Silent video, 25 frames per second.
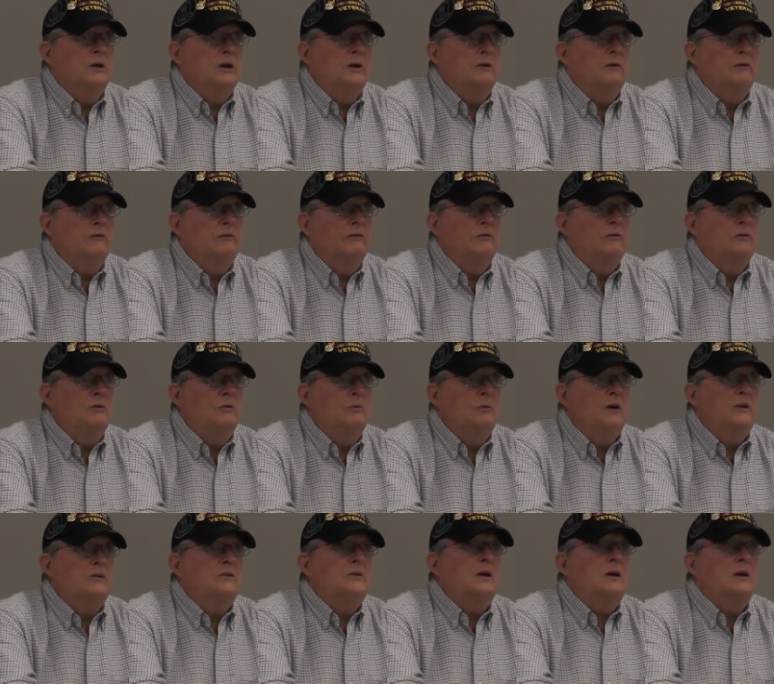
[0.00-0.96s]
and I flew
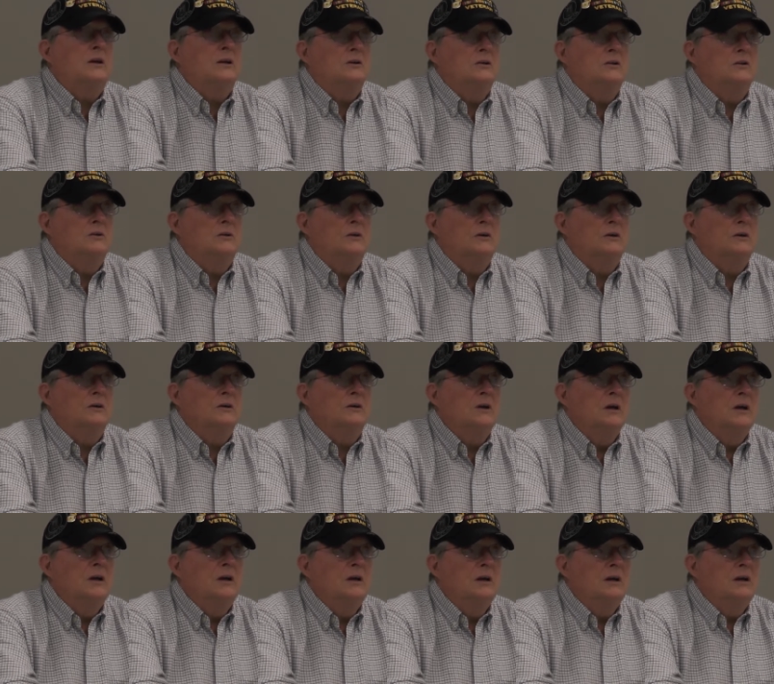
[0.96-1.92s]
my second tour
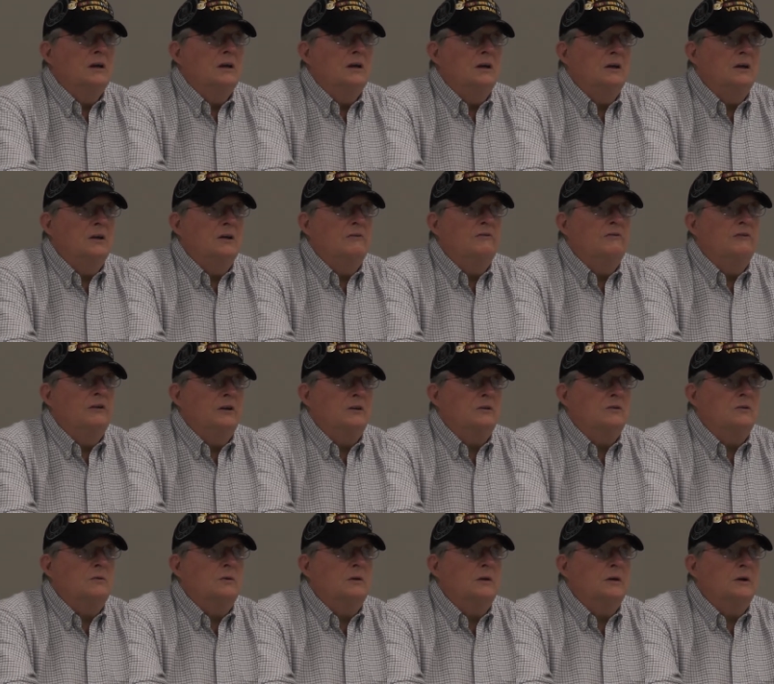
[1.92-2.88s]
in
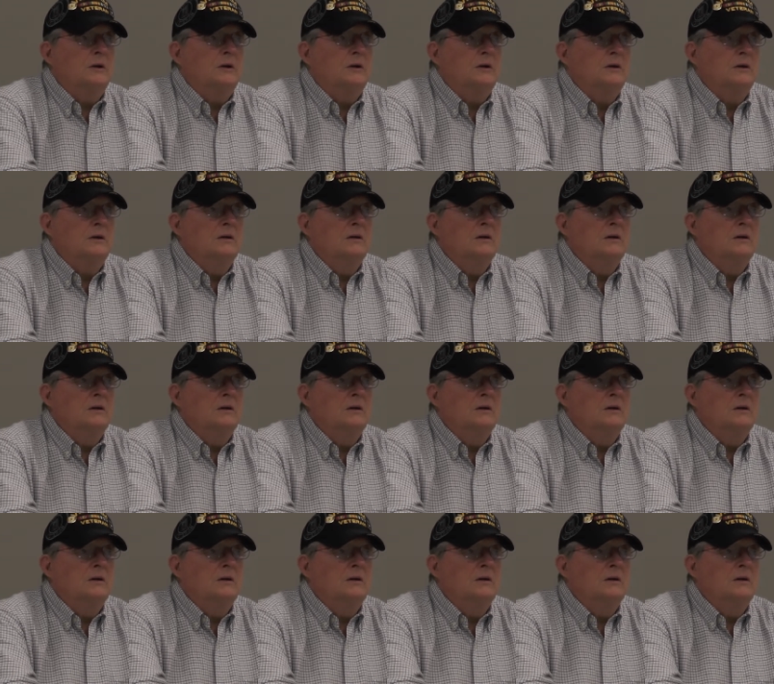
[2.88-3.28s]
fixed wing.